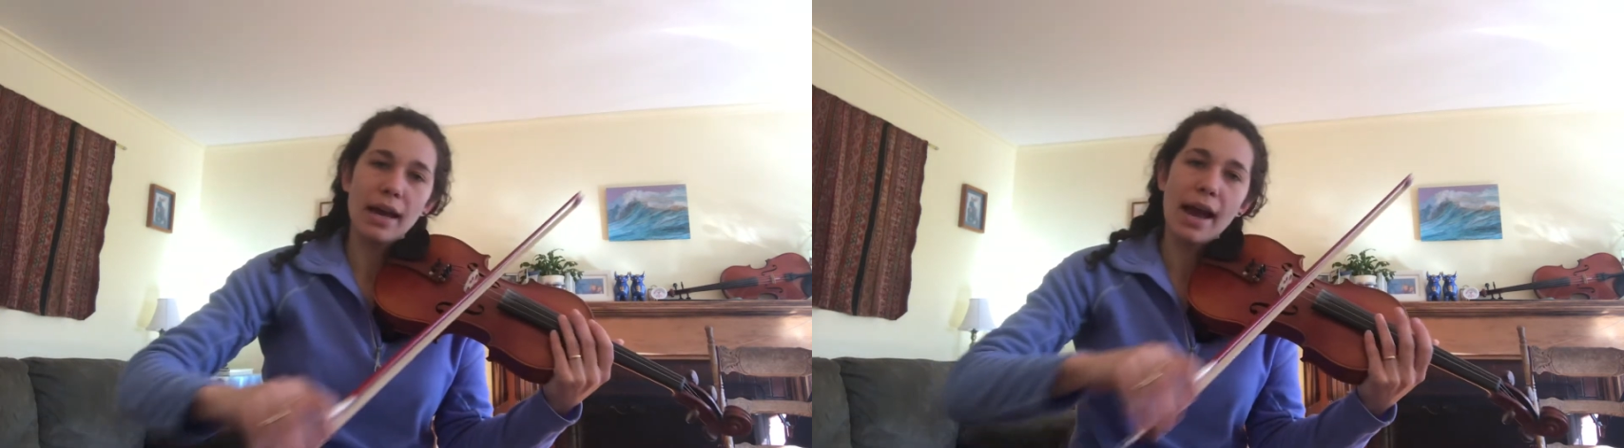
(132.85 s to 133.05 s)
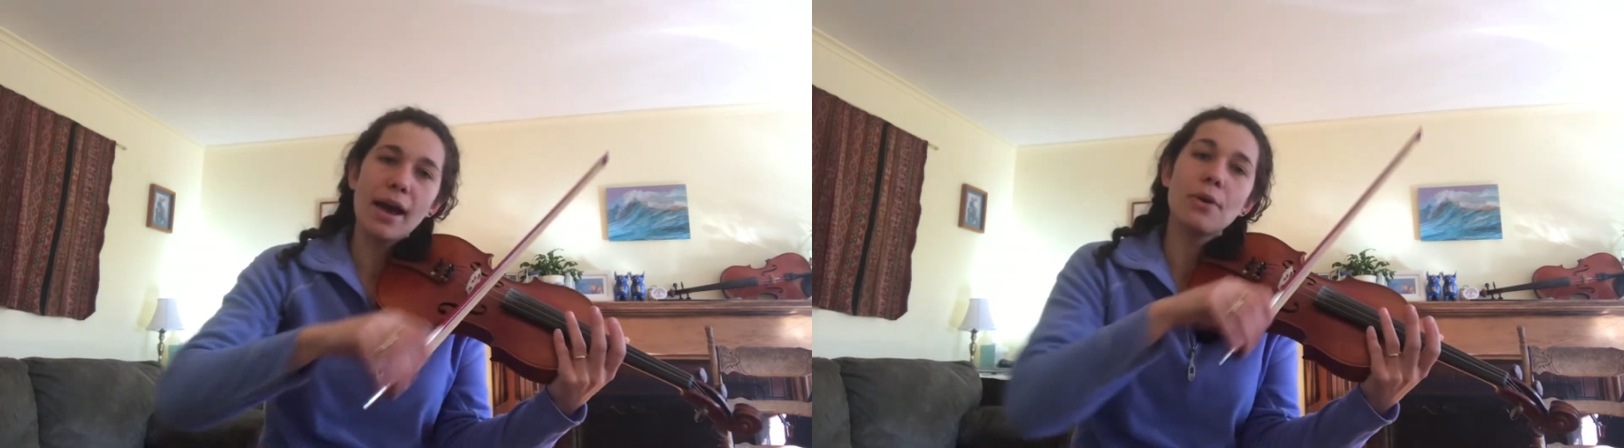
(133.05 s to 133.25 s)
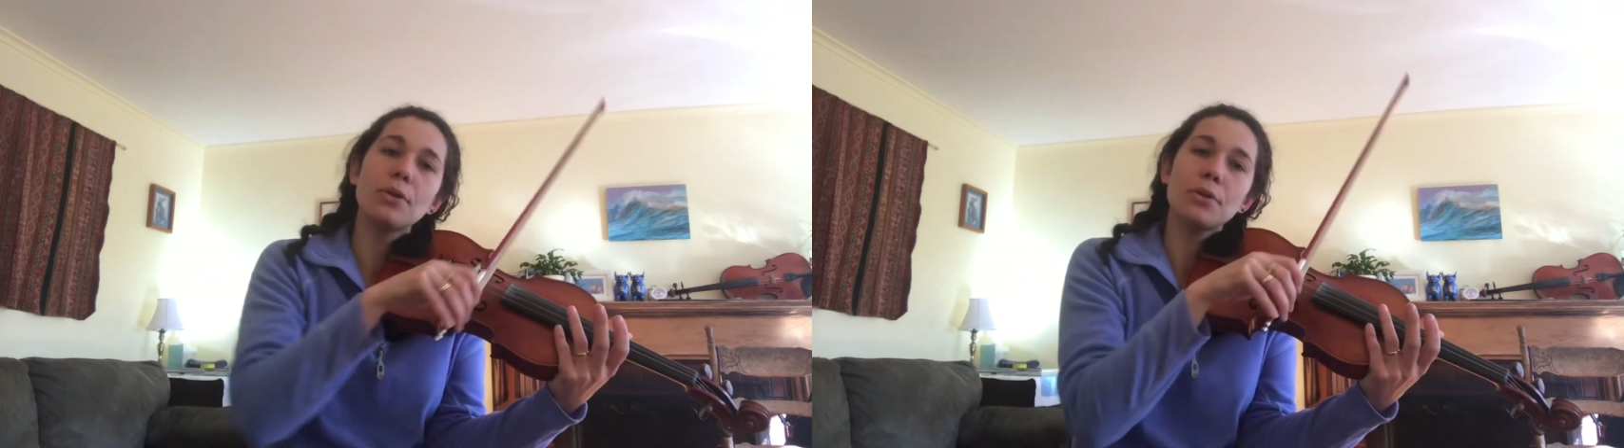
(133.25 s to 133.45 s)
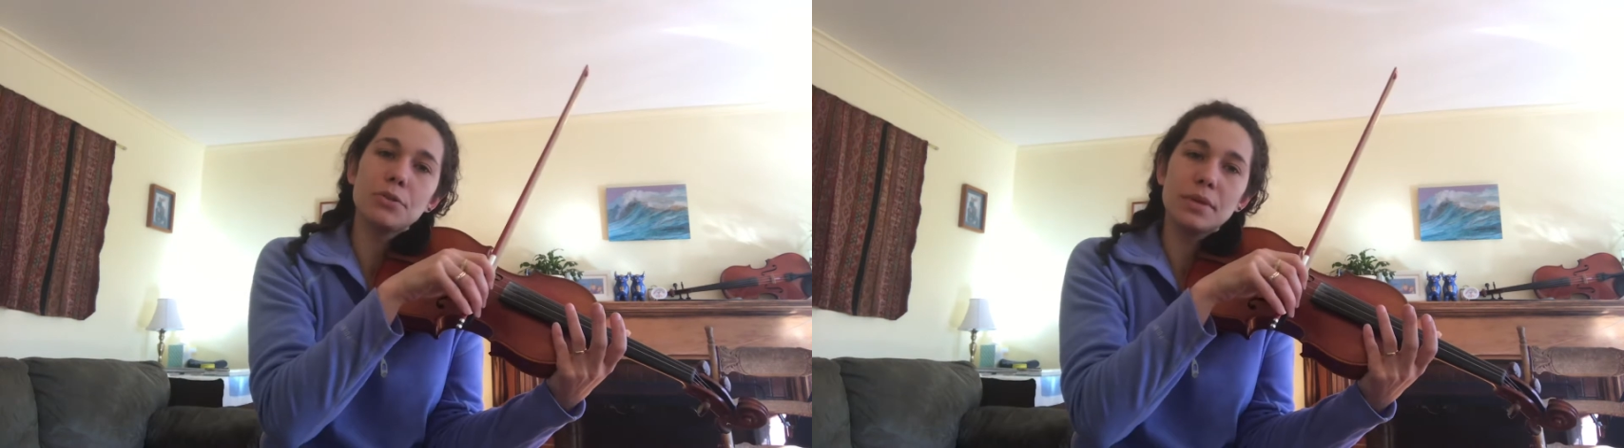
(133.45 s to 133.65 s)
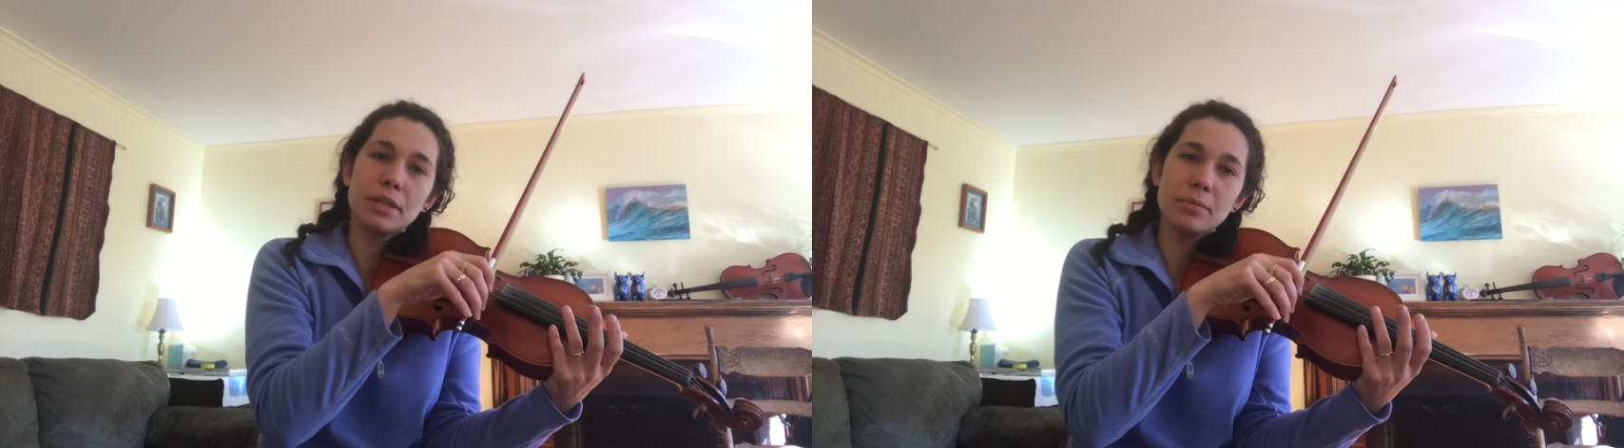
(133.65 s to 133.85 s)
how
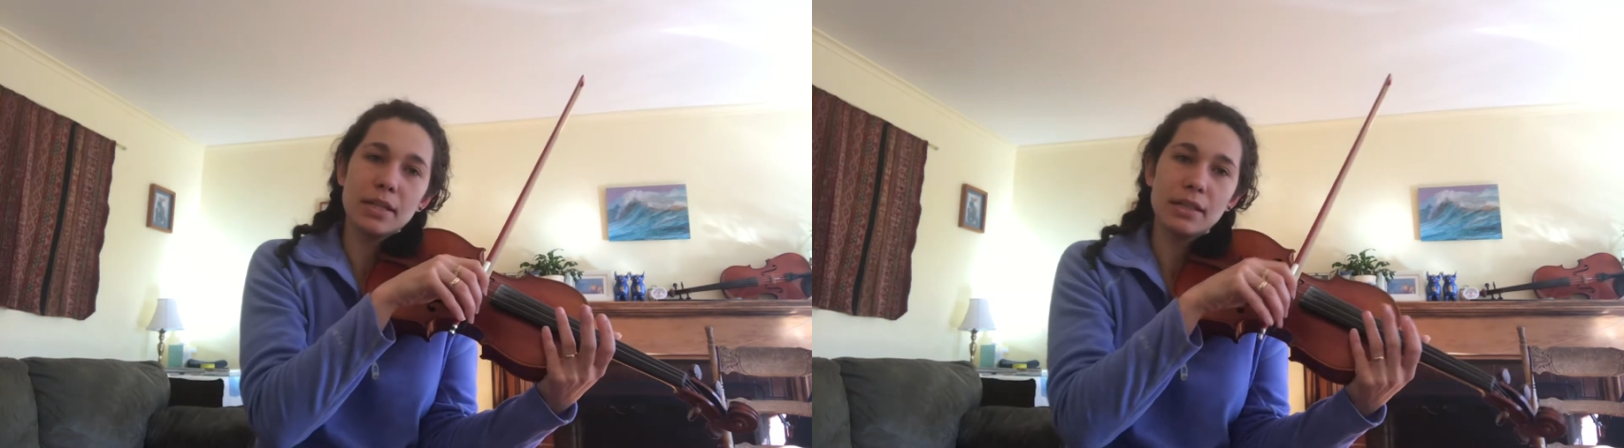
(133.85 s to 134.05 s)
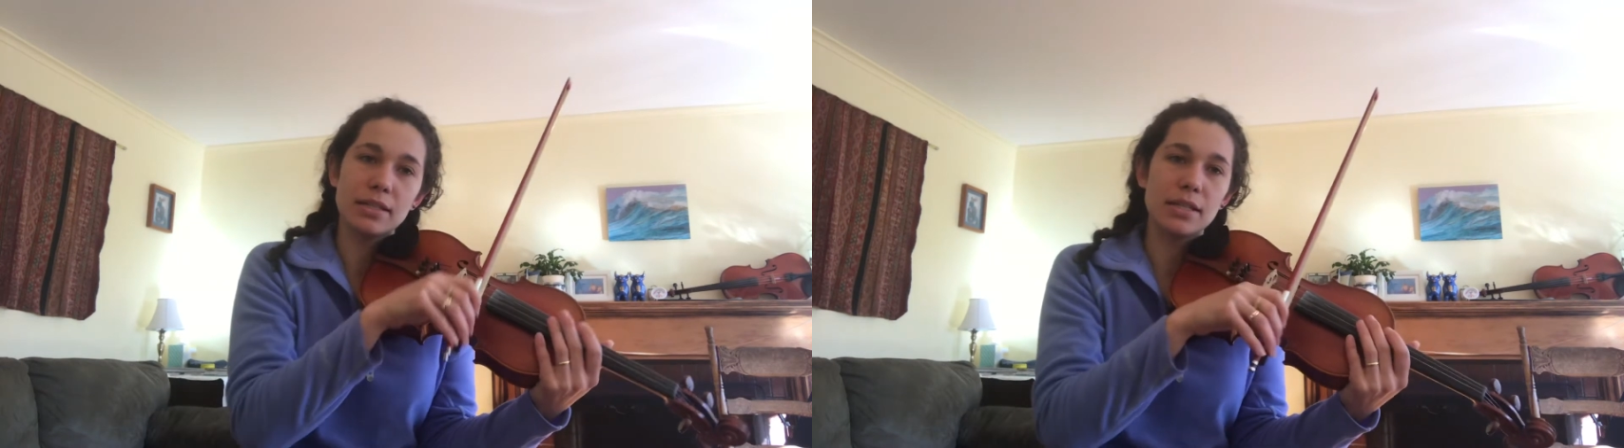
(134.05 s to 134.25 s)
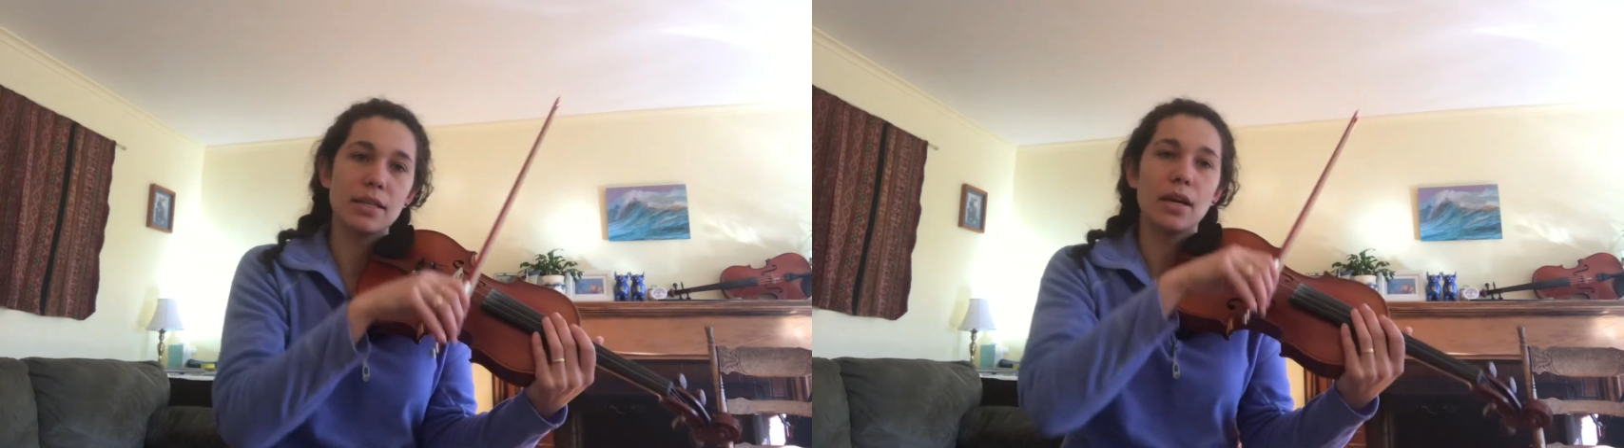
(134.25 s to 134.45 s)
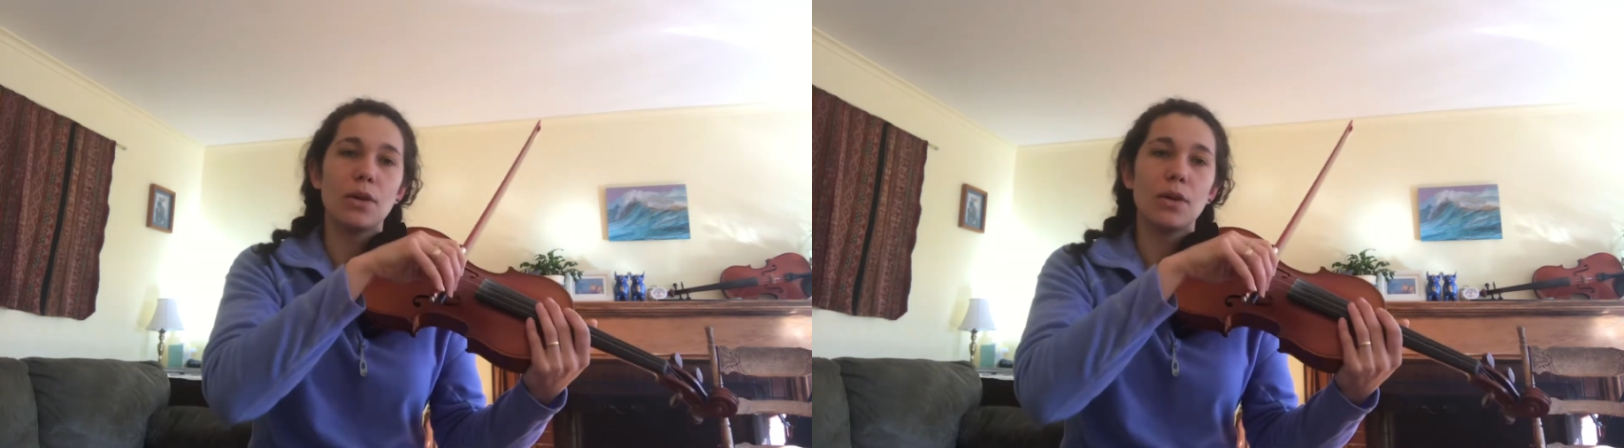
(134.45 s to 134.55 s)
close we can be to the D